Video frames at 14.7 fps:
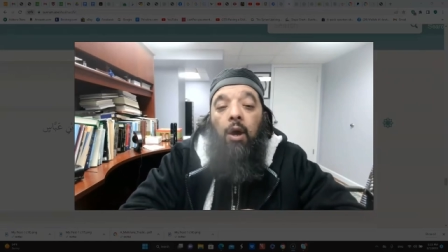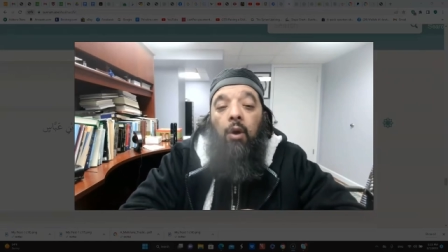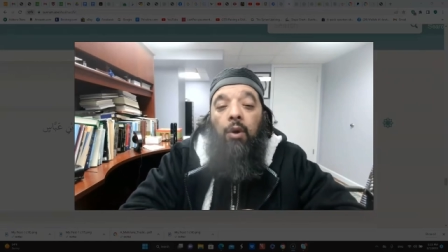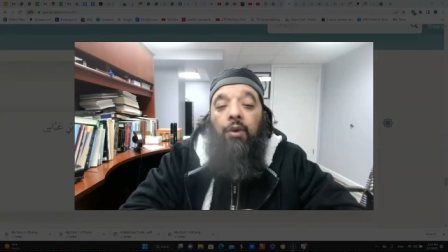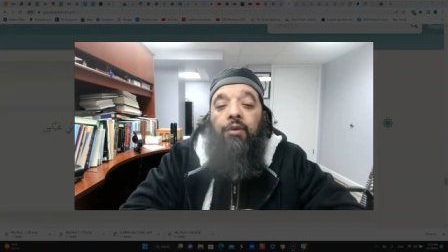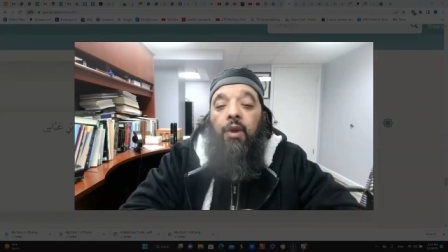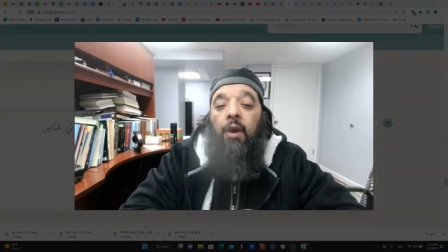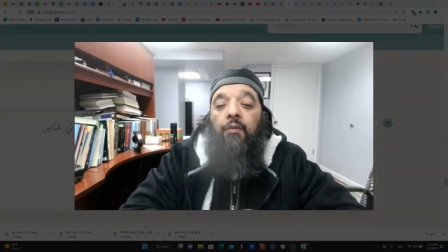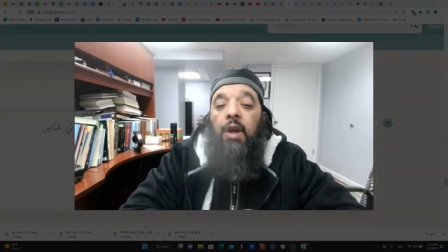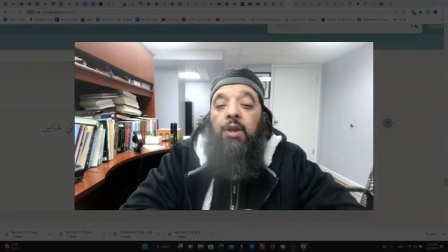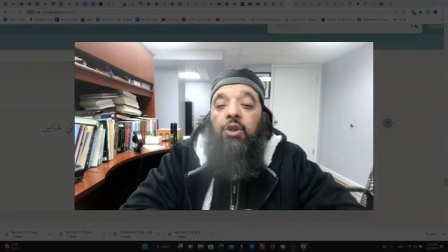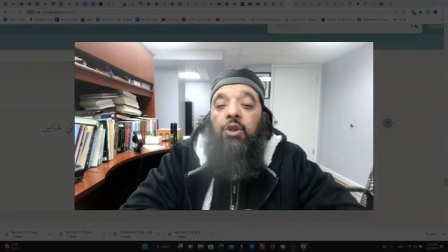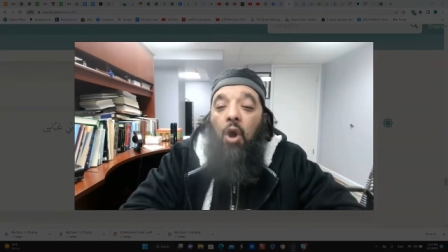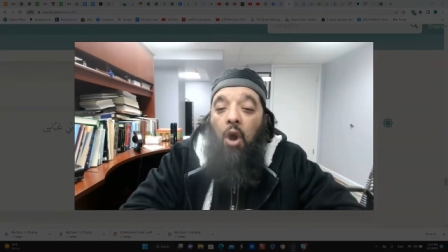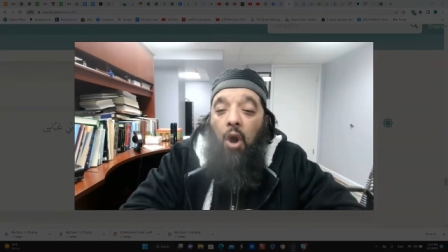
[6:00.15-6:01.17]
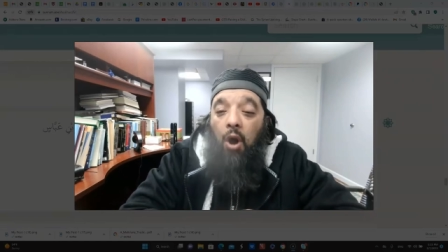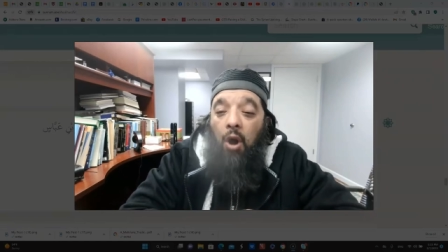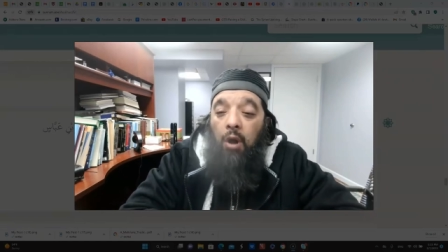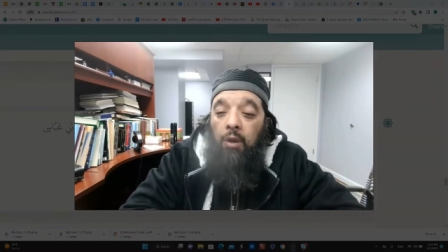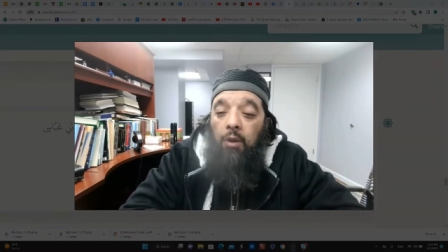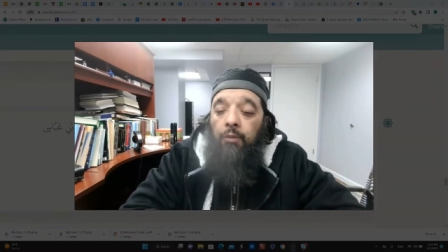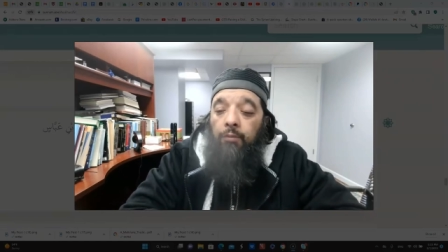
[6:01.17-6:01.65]
was of a
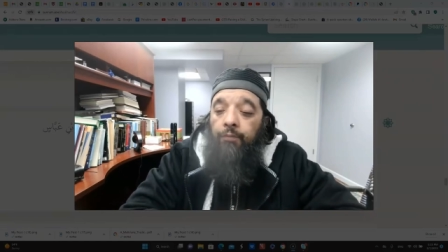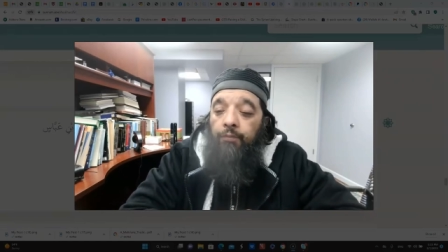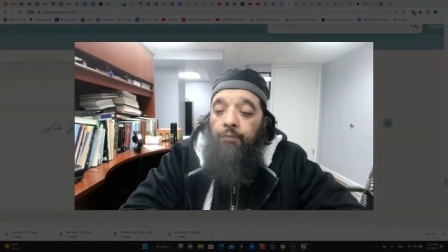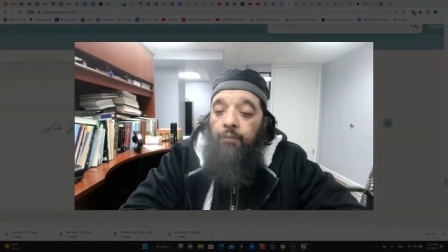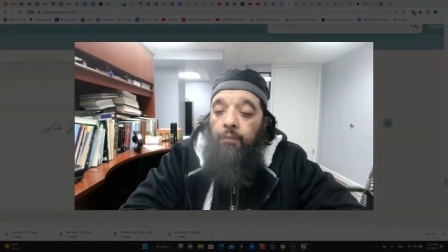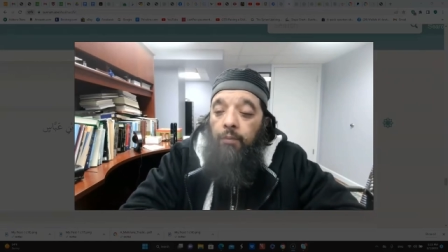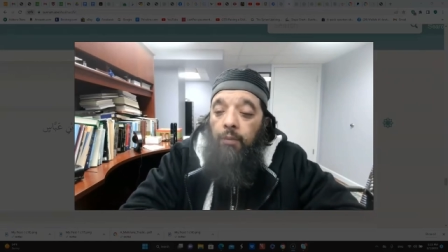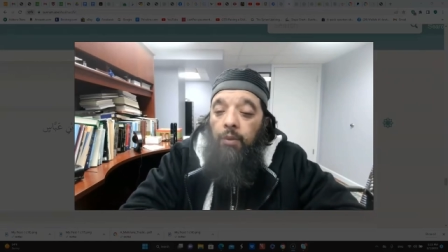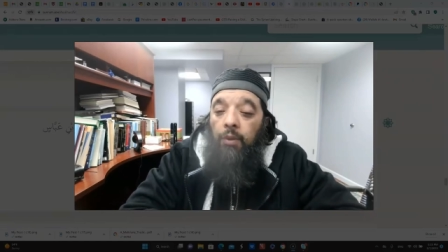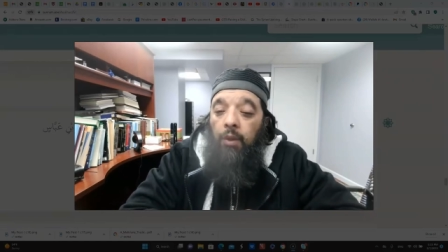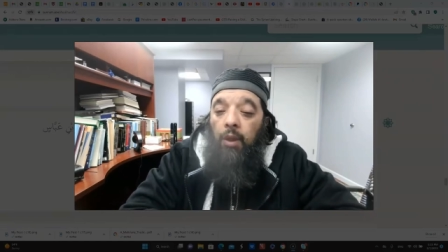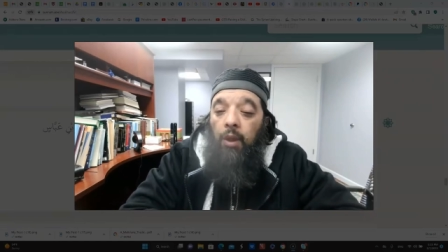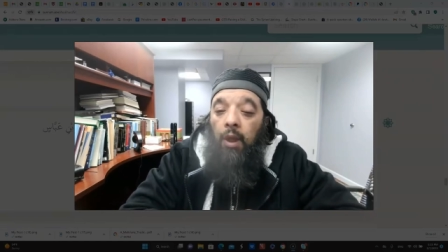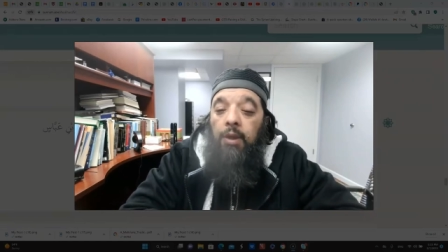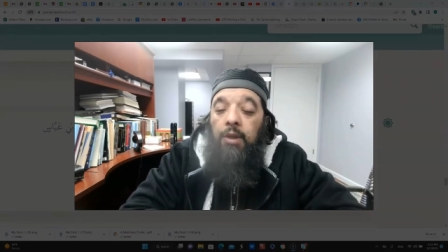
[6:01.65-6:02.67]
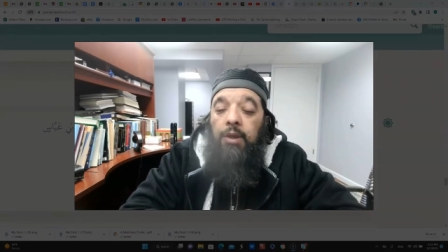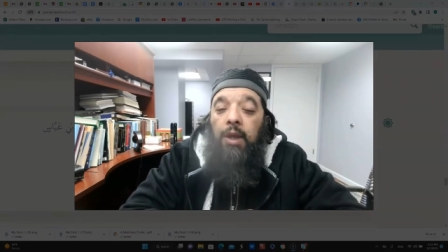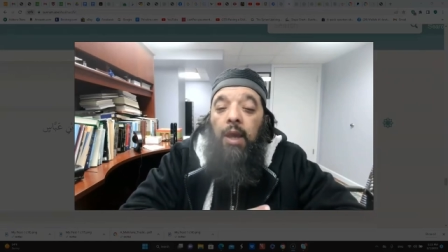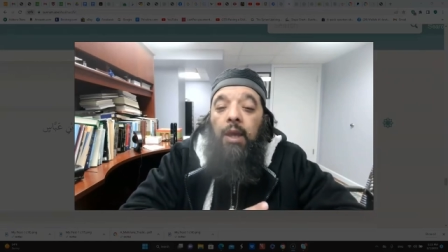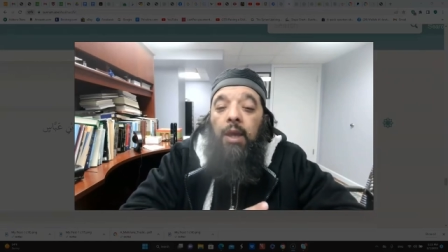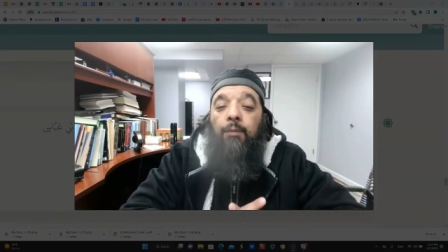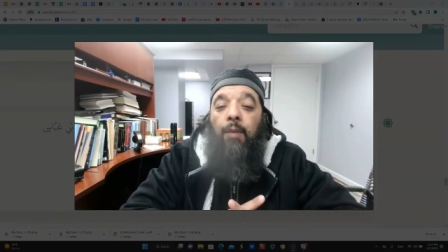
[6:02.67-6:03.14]
dog
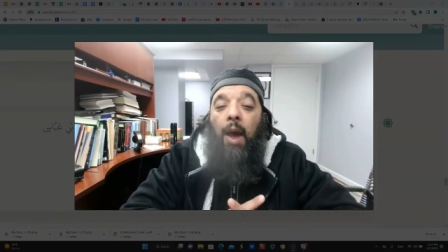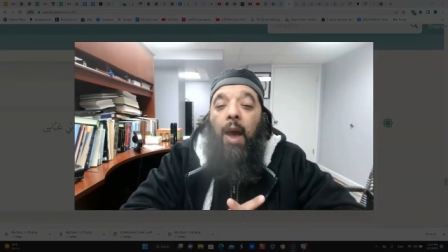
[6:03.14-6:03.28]
taking